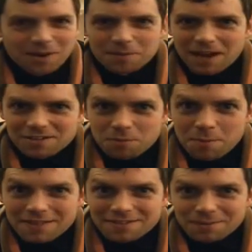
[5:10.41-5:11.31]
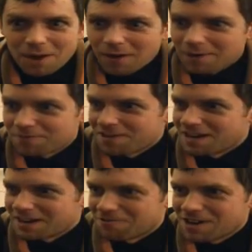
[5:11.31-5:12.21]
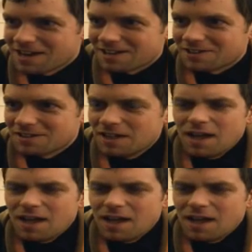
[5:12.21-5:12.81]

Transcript: I'm getting the momentum going. I'm feeling really good.